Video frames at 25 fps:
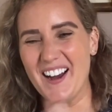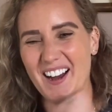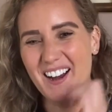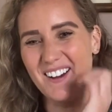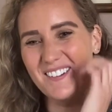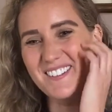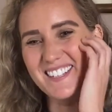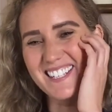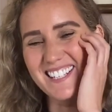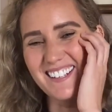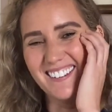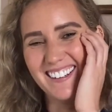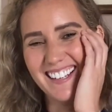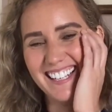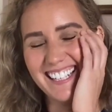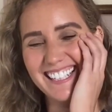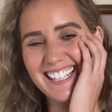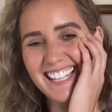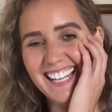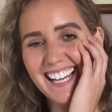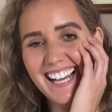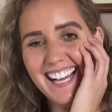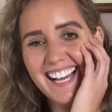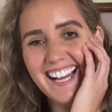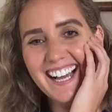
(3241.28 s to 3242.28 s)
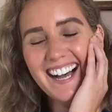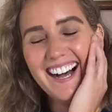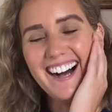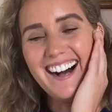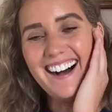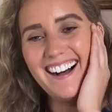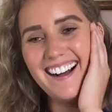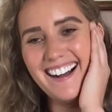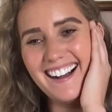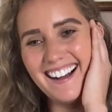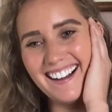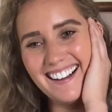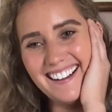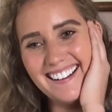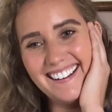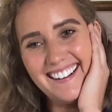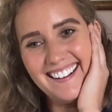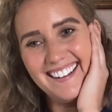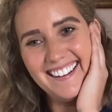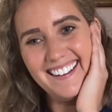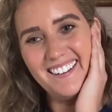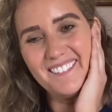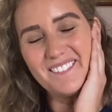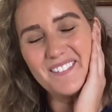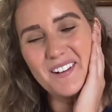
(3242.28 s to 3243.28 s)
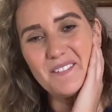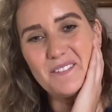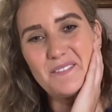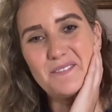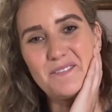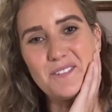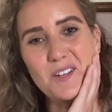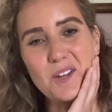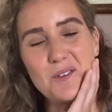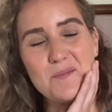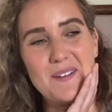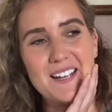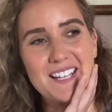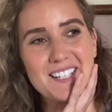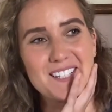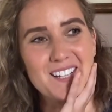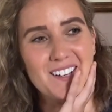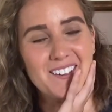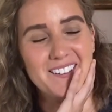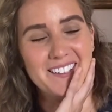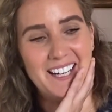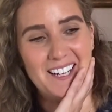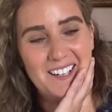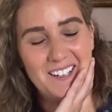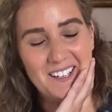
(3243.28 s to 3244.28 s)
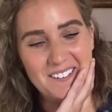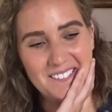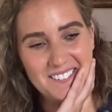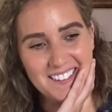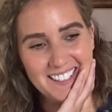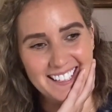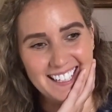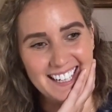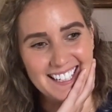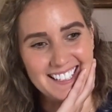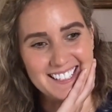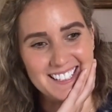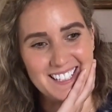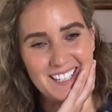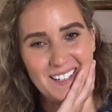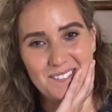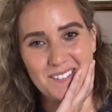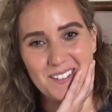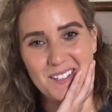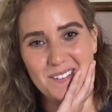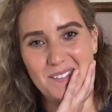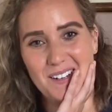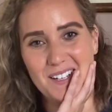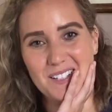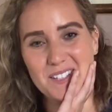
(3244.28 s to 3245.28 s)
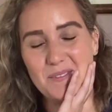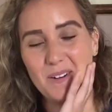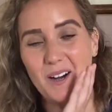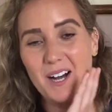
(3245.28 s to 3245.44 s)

I'm doing a few bits on now over the next couple of months,